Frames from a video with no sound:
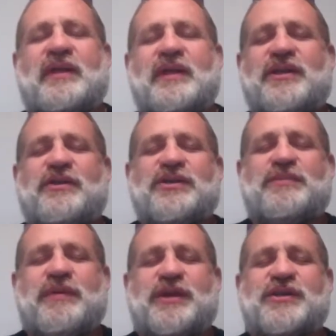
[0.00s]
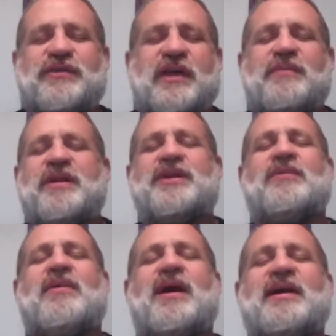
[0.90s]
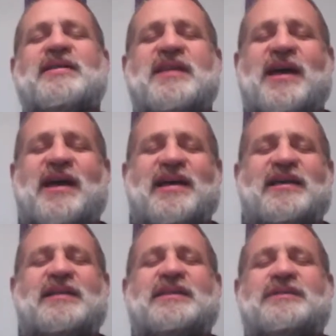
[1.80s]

And you just picture them in your mind's eye.